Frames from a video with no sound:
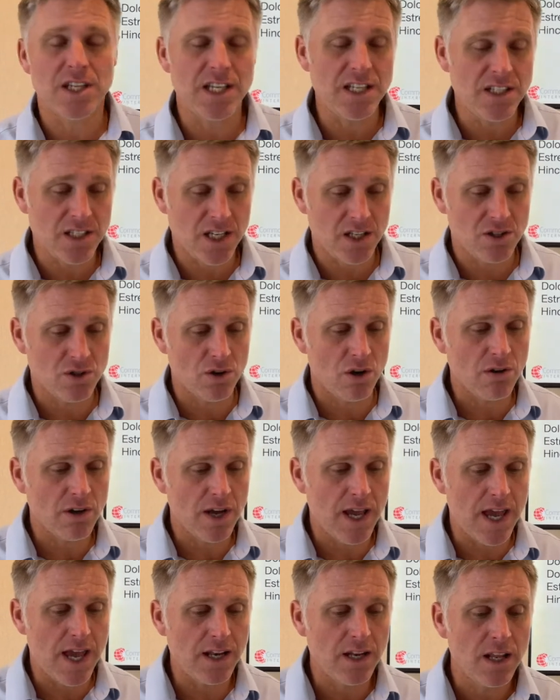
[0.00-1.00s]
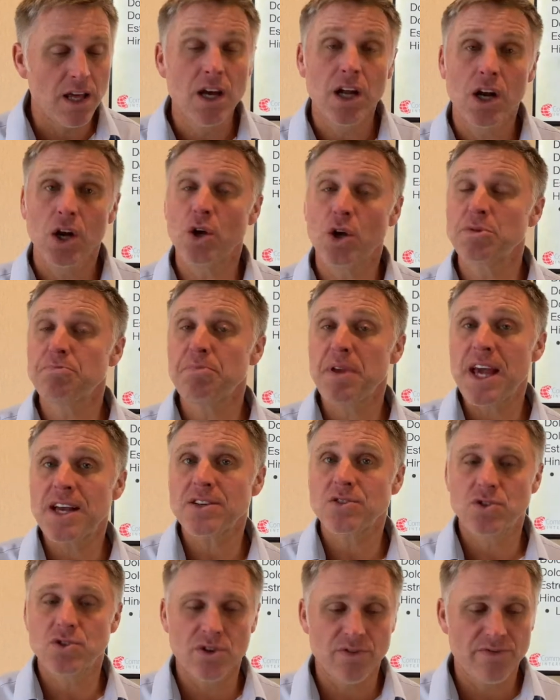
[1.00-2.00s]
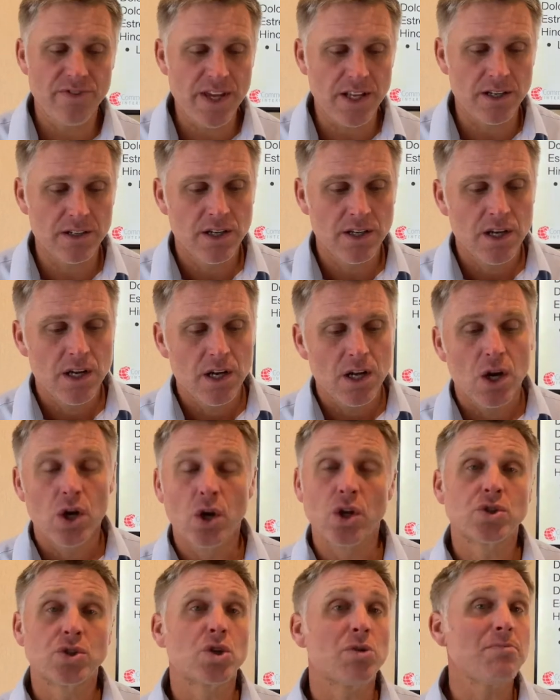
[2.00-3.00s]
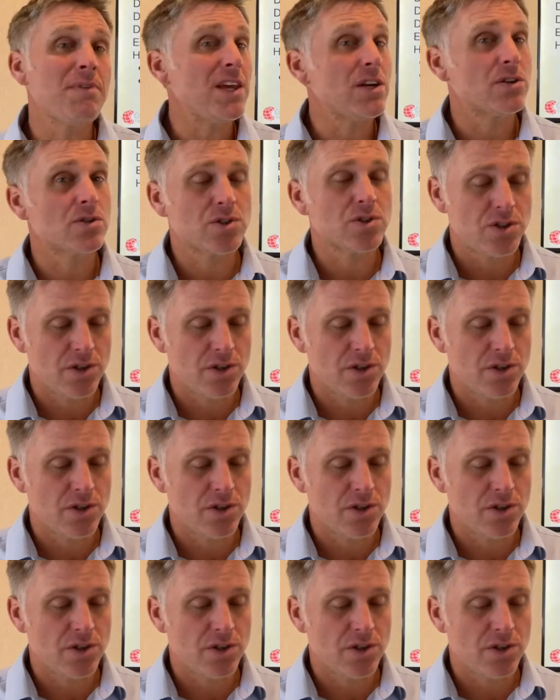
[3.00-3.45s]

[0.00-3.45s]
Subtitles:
hinchazón en los pies, your feet, los tobillos, your